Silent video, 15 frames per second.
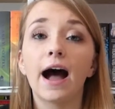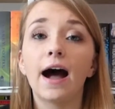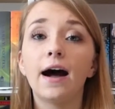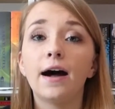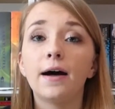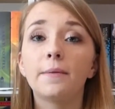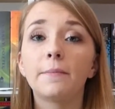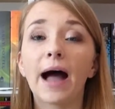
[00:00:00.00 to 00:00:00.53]

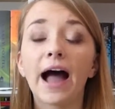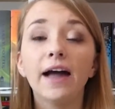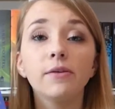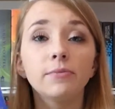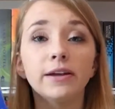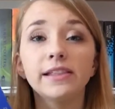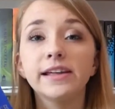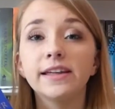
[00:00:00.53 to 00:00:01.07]

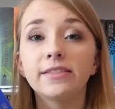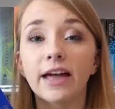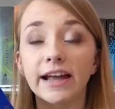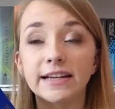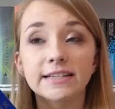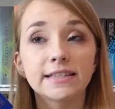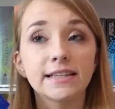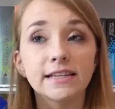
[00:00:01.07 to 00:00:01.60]
I really
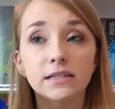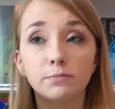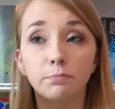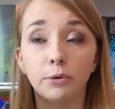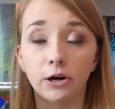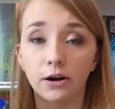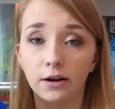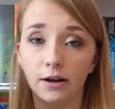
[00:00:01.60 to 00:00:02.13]
liked this
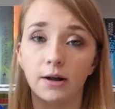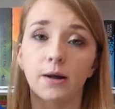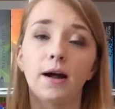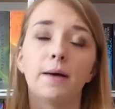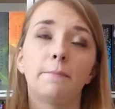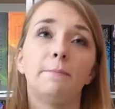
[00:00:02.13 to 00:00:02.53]
book.